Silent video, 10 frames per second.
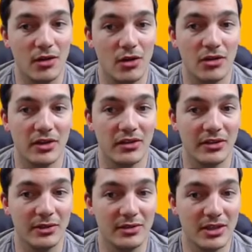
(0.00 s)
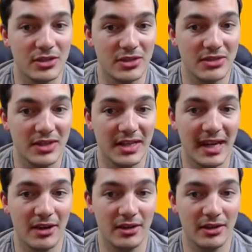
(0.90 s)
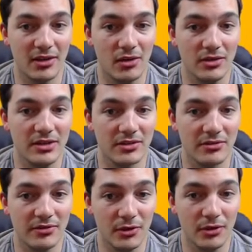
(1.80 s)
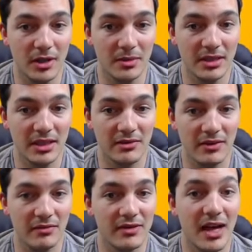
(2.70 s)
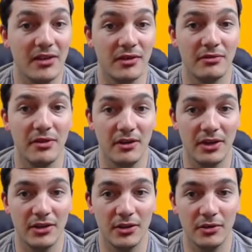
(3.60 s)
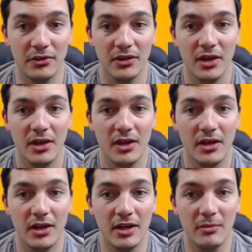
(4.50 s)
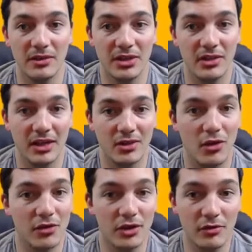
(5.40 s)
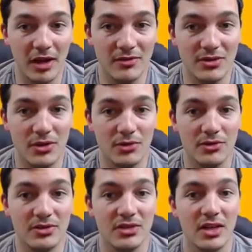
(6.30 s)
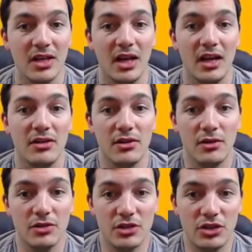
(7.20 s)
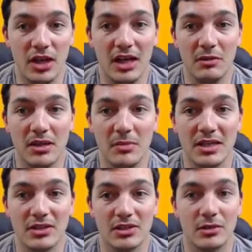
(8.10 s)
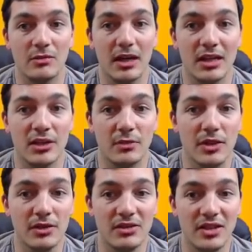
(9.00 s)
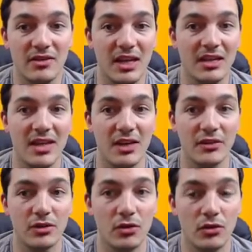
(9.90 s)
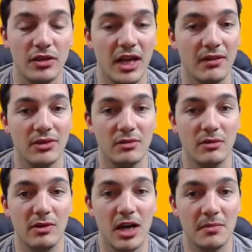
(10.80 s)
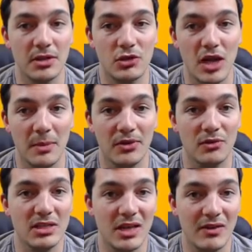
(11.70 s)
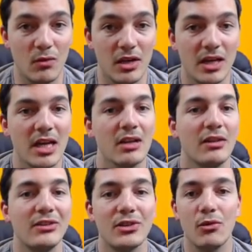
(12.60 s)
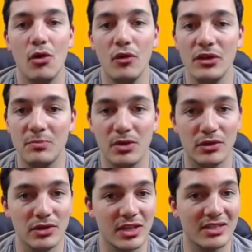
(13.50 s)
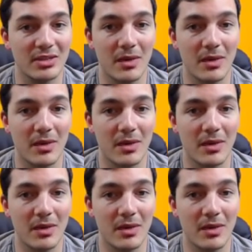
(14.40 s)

all this loot that's just sitting out here. All these are full, I believe. If not, they're very close. Um, let's collect all the gravestones and you know just check in with the base here. So we're rocking 378,000 gold after we rearm the traps 371. Let's throw all these builders on some